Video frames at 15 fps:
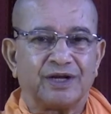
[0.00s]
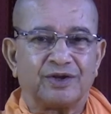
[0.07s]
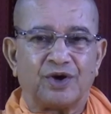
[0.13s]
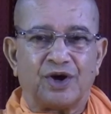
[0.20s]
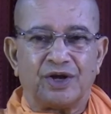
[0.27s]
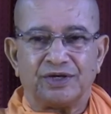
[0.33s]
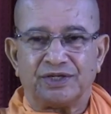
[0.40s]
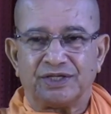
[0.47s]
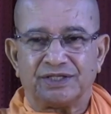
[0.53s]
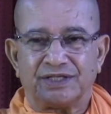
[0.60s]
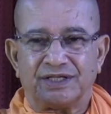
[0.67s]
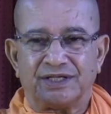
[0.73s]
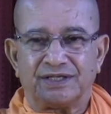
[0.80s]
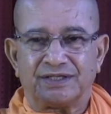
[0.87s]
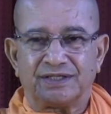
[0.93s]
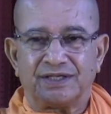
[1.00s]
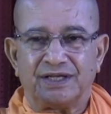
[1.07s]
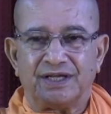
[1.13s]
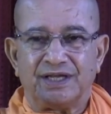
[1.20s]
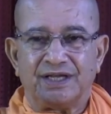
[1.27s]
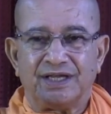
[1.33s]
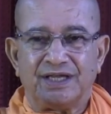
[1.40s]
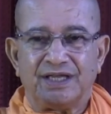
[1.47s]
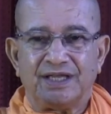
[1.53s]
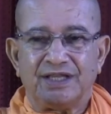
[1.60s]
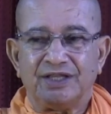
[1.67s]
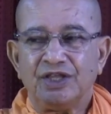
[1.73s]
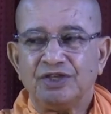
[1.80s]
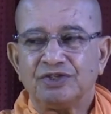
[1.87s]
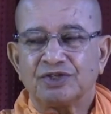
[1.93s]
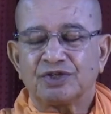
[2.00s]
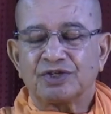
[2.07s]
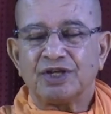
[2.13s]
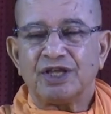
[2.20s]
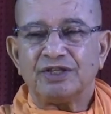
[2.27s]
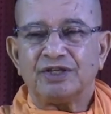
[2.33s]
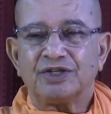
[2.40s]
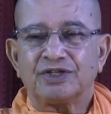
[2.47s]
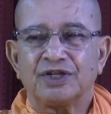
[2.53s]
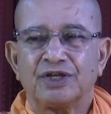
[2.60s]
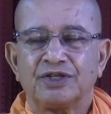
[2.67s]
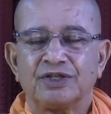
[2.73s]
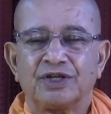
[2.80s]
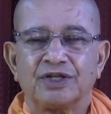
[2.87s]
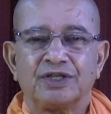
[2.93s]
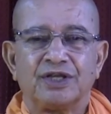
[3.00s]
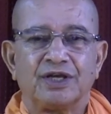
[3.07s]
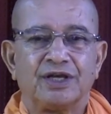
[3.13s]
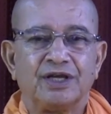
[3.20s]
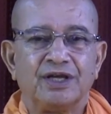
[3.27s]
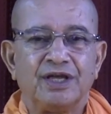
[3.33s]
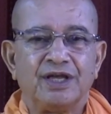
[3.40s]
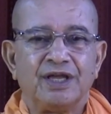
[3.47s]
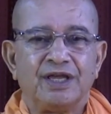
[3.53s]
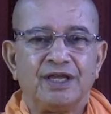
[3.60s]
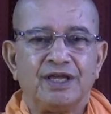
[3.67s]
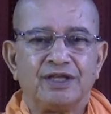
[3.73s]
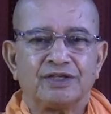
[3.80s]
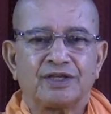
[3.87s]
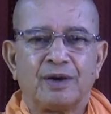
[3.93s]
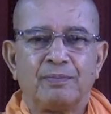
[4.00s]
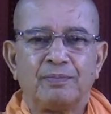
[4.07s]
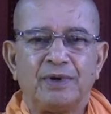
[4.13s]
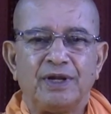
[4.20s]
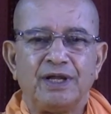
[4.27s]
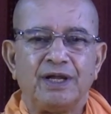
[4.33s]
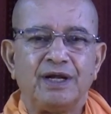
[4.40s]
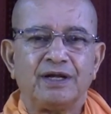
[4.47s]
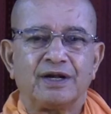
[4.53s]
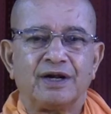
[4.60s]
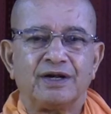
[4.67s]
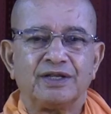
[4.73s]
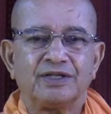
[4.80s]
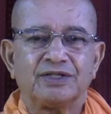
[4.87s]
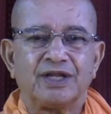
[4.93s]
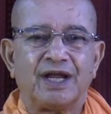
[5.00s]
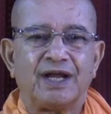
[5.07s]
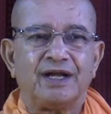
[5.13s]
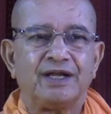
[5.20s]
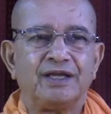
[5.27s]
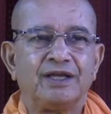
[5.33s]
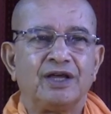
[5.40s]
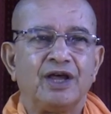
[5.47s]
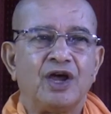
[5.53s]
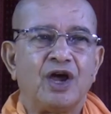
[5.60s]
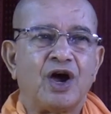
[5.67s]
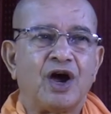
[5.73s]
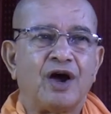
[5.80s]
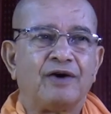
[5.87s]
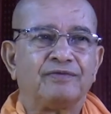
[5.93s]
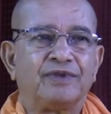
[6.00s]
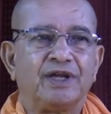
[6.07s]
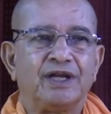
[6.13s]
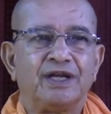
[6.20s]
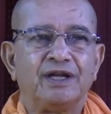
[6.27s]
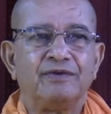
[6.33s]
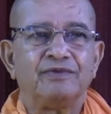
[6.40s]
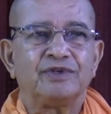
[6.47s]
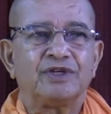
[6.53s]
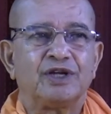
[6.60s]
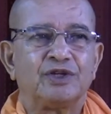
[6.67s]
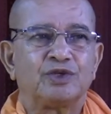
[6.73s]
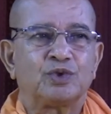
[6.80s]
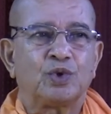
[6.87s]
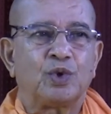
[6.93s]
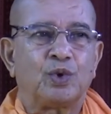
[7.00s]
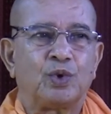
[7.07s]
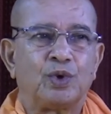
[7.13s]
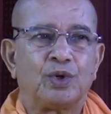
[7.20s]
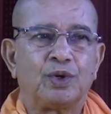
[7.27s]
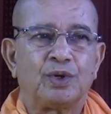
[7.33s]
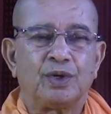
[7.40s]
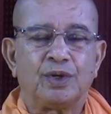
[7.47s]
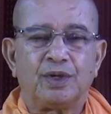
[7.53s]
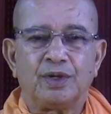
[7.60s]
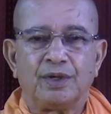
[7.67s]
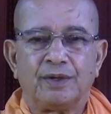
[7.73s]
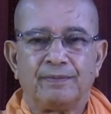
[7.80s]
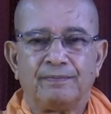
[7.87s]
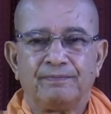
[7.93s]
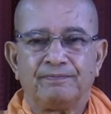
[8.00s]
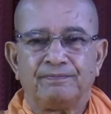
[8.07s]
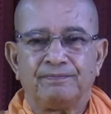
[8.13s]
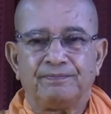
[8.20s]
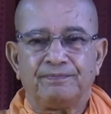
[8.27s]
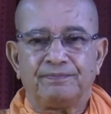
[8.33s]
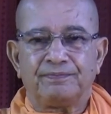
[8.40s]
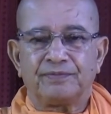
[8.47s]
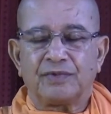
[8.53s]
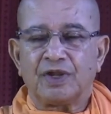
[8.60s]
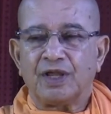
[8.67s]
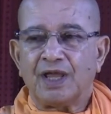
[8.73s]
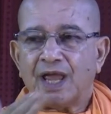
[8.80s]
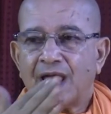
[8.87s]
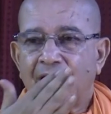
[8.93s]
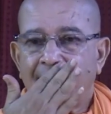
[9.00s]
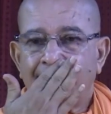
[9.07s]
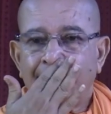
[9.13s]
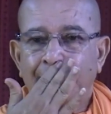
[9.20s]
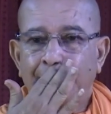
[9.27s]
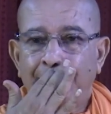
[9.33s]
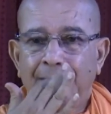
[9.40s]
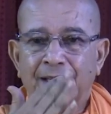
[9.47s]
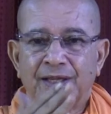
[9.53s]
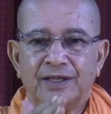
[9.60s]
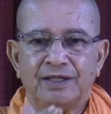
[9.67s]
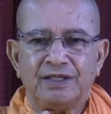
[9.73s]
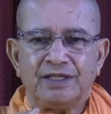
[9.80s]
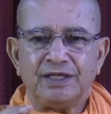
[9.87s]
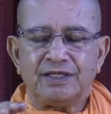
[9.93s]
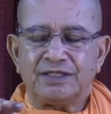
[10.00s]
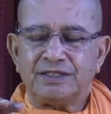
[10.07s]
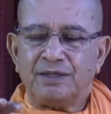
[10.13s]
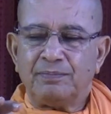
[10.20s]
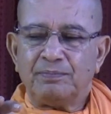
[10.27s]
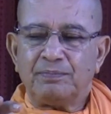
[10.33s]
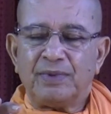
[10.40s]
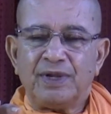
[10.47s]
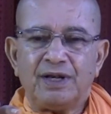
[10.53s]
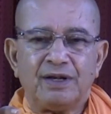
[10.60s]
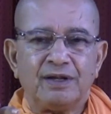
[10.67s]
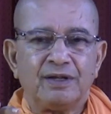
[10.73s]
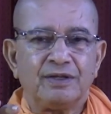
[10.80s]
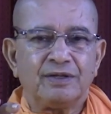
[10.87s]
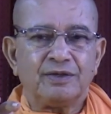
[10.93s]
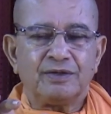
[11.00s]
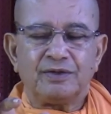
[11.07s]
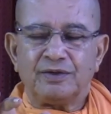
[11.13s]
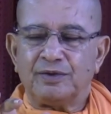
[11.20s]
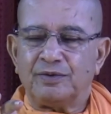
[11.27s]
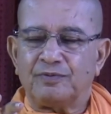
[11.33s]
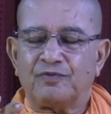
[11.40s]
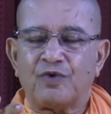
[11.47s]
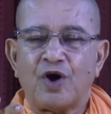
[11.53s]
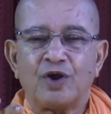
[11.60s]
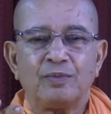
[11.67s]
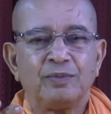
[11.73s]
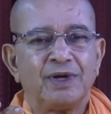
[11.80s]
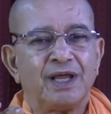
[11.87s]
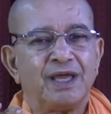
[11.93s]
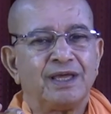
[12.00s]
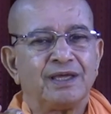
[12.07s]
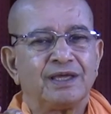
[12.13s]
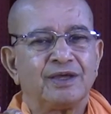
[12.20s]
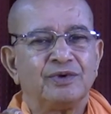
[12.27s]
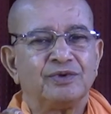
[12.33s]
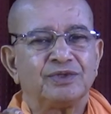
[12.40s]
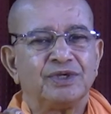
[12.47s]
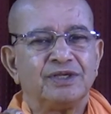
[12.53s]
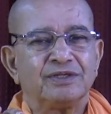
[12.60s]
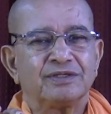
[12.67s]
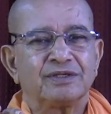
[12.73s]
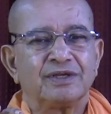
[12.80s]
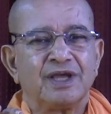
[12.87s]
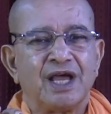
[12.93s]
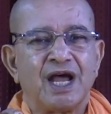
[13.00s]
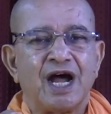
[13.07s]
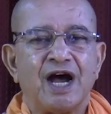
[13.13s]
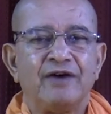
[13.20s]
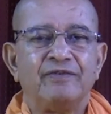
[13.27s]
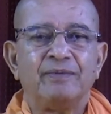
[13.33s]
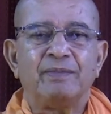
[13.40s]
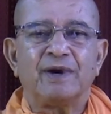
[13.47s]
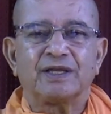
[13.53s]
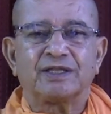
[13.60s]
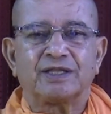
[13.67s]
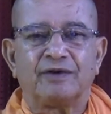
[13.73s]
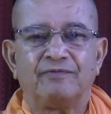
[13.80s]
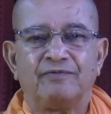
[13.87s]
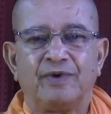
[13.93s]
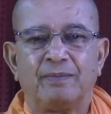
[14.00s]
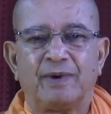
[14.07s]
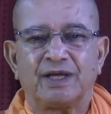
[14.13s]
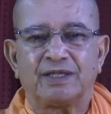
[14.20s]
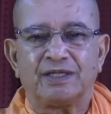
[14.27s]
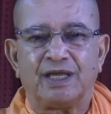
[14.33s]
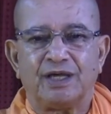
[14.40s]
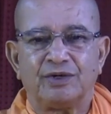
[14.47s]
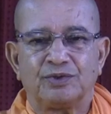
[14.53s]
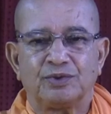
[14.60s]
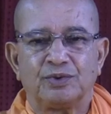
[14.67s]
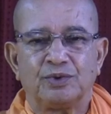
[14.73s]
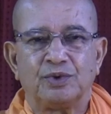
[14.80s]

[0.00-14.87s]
consciousness. This Kshetra Kshetrajna is complete understanding of the individual soul. And the simple formula he gives is avibhaktam vibhakteshu.